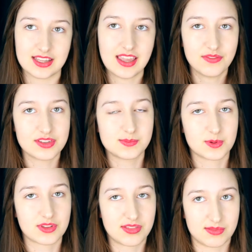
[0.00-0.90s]
gave this
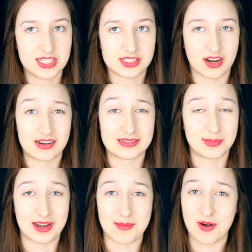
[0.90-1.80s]
book 3 stars,
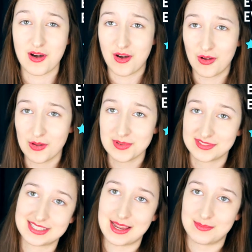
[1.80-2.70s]
but I'm
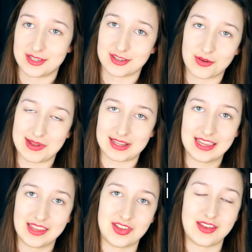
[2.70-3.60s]
almost tempted to go back
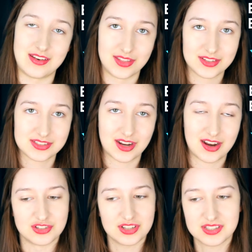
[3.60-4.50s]
and give it another
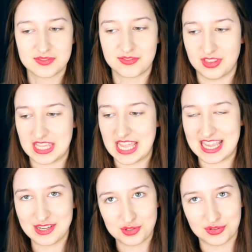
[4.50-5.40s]
star, just for the
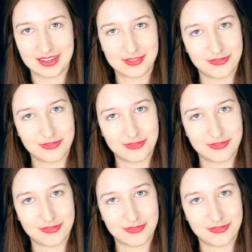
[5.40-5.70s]
intrigue